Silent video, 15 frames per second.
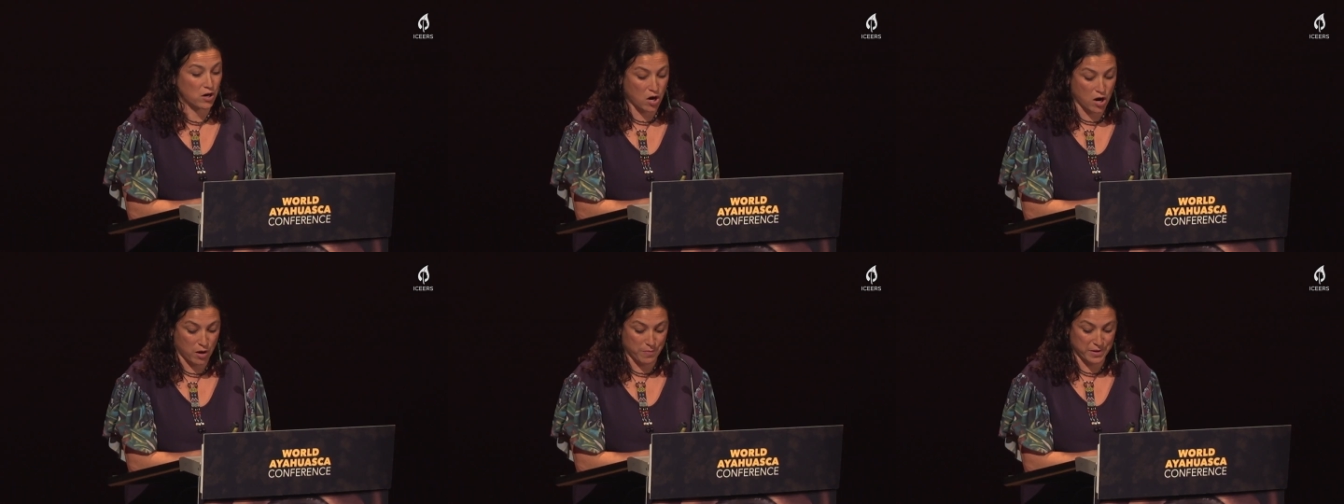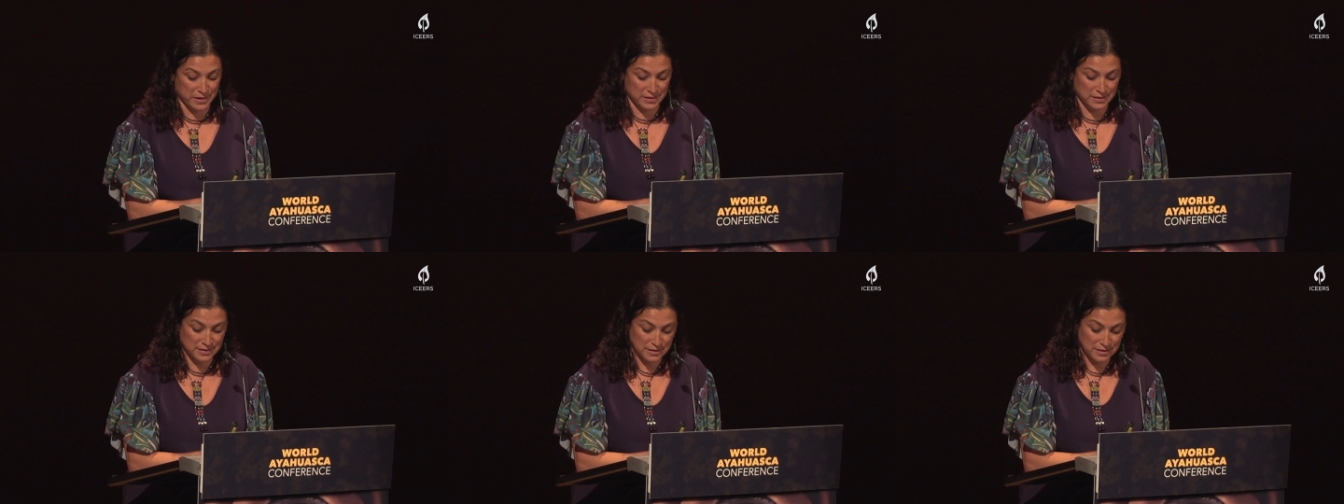
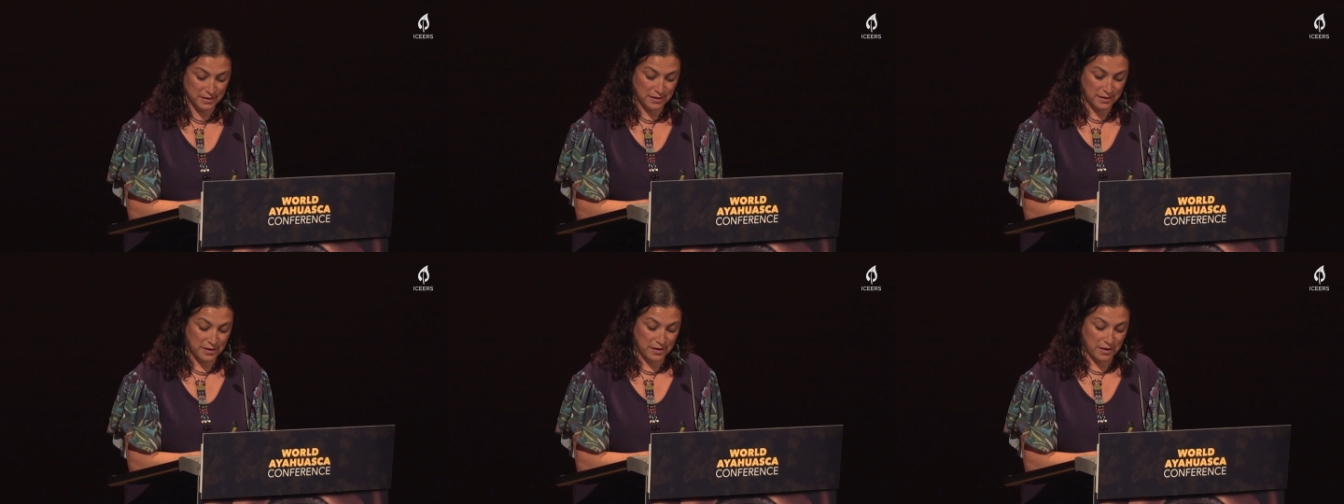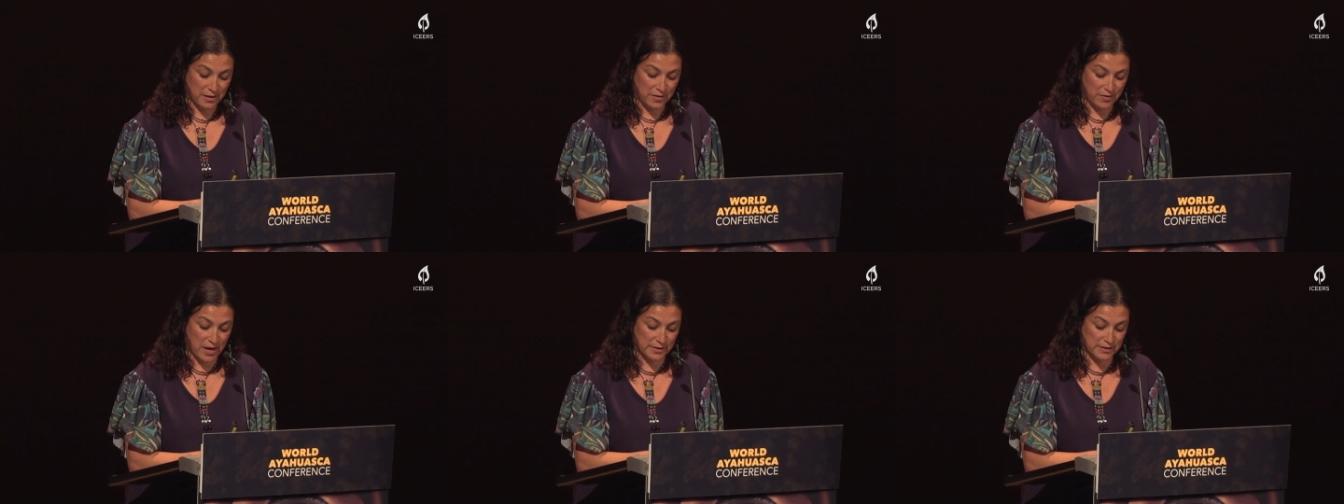carbon
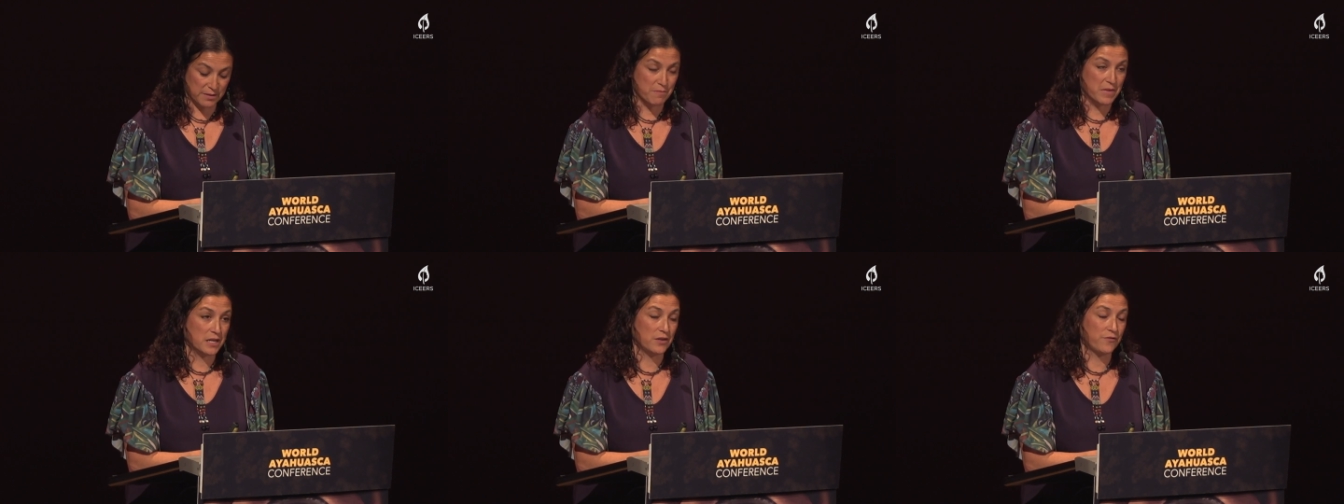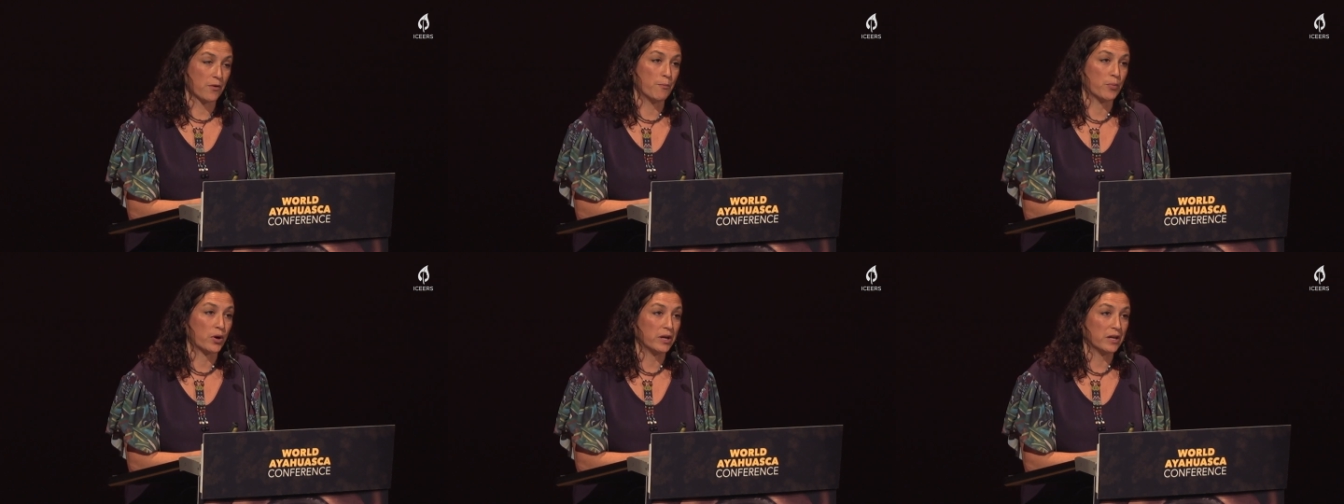that is emitted
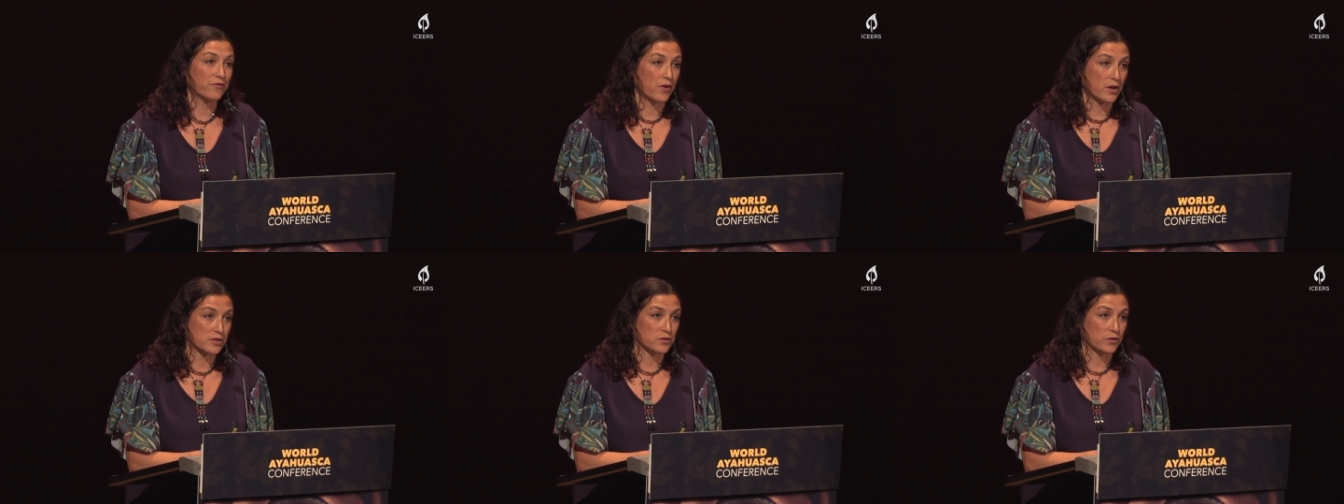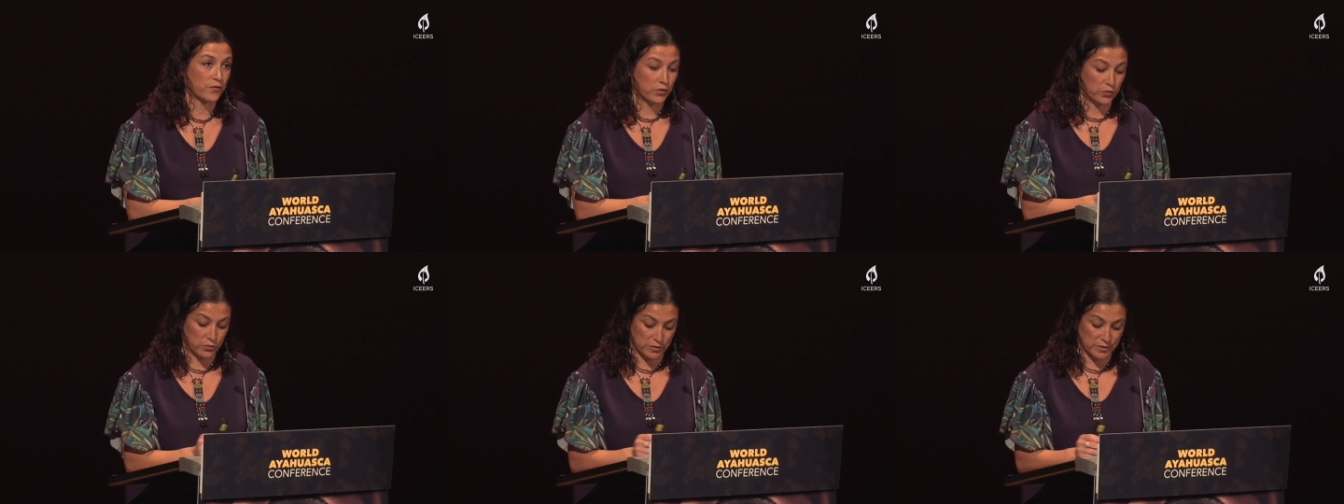from burning fossil
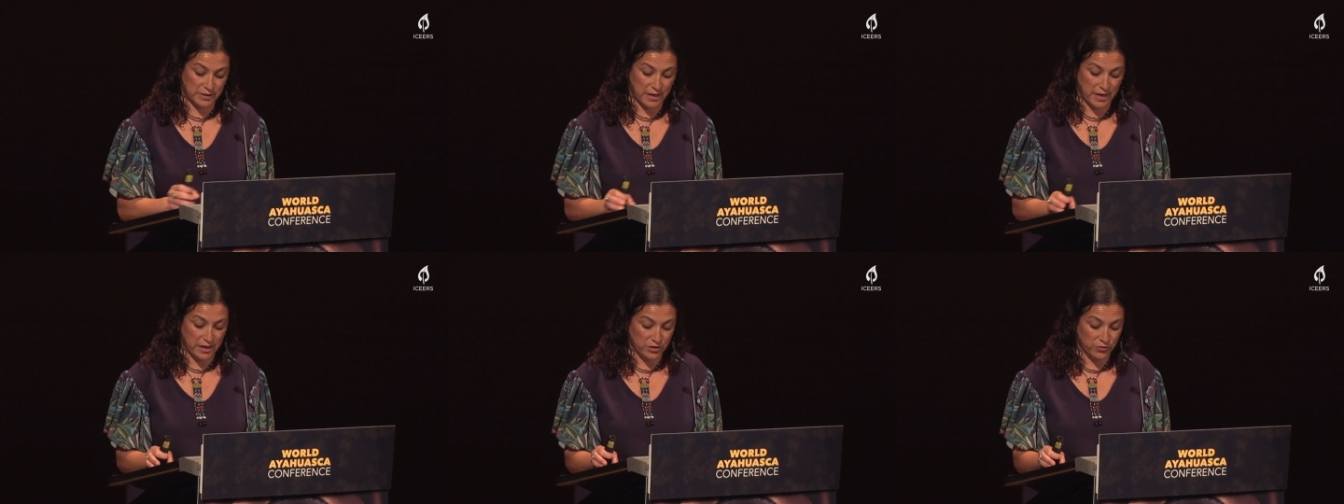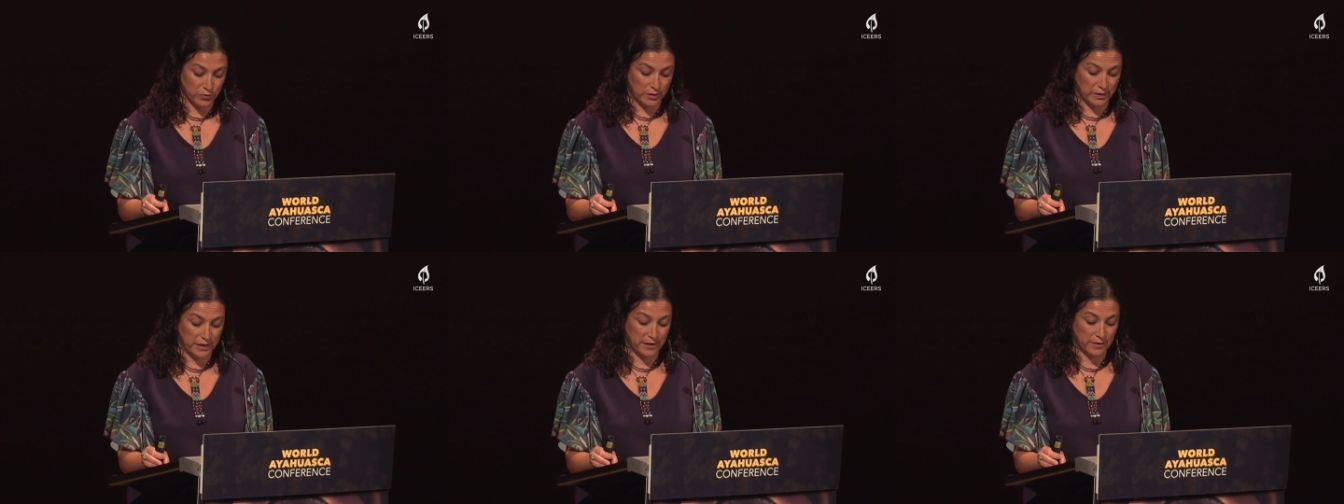fuels
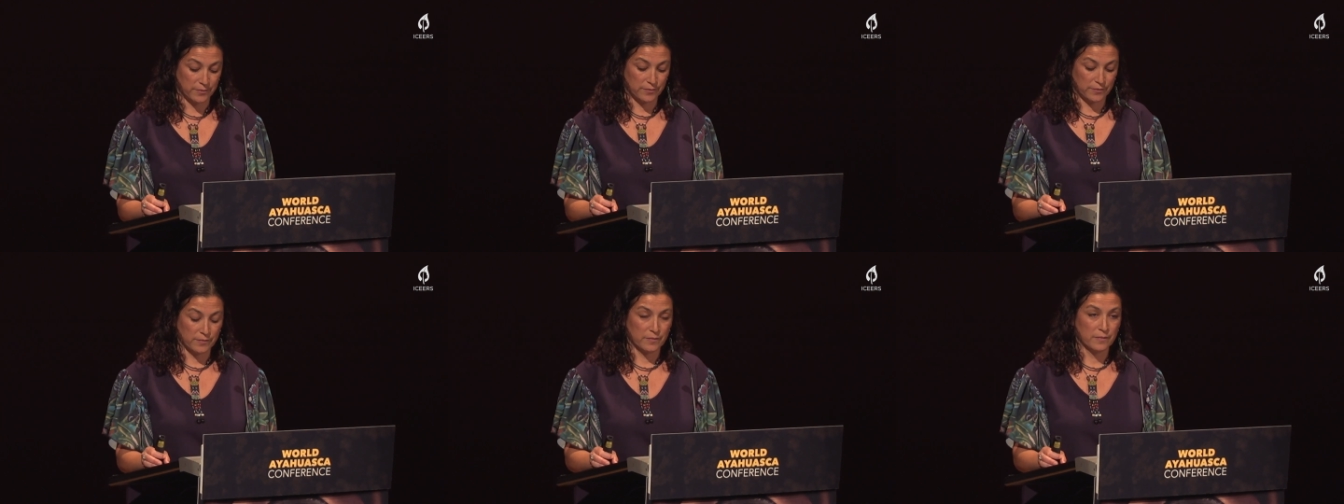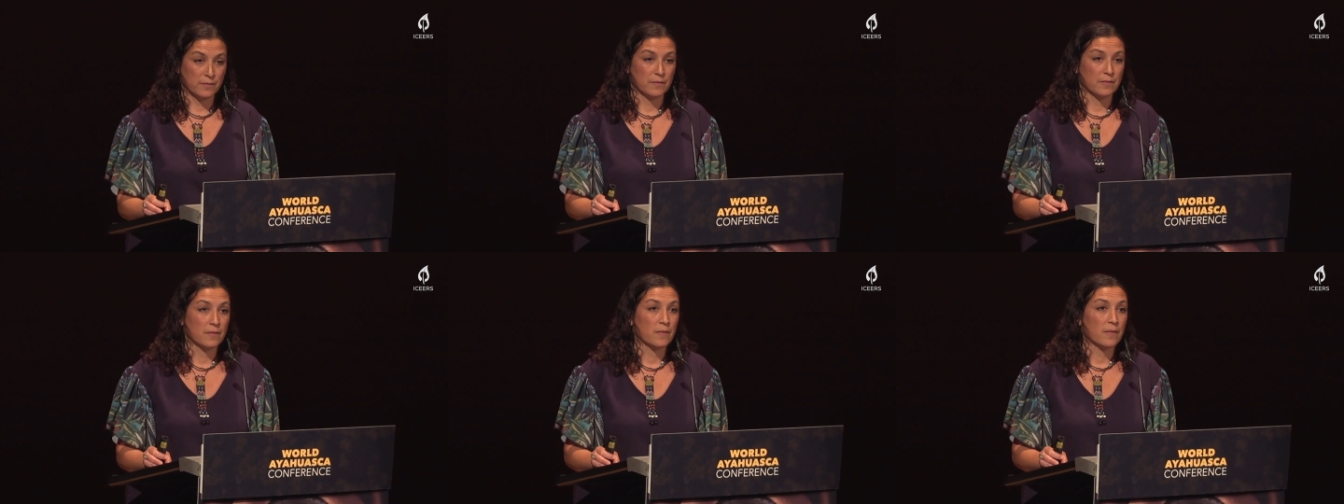annually.
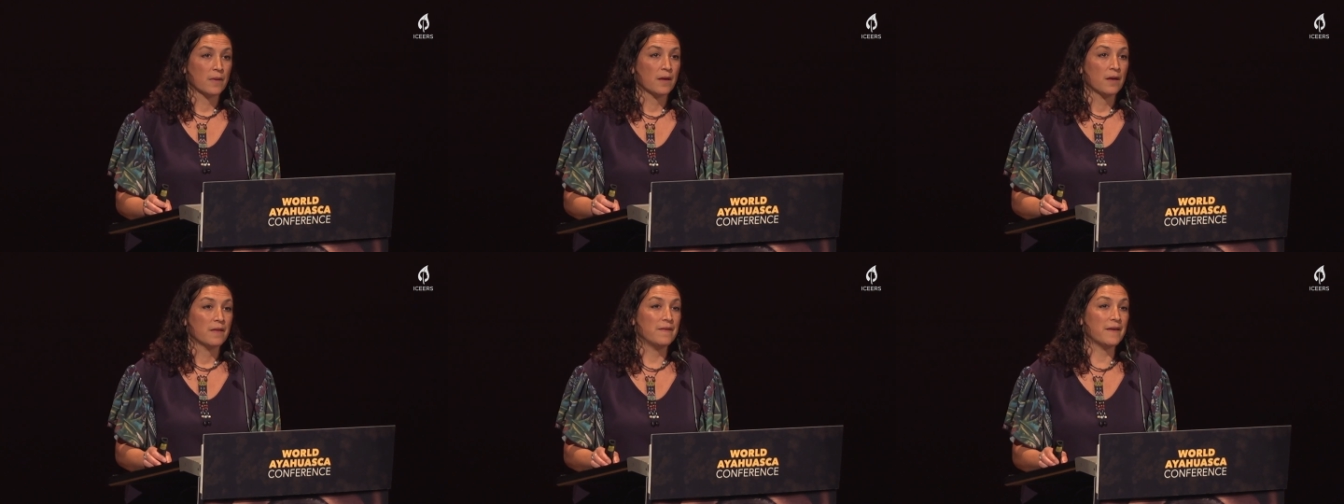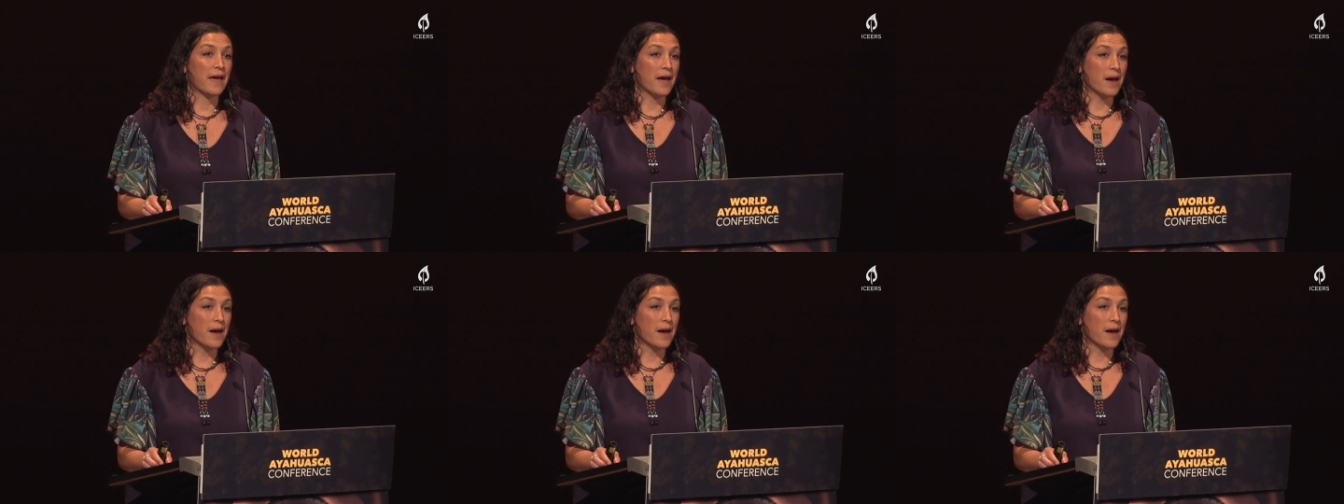The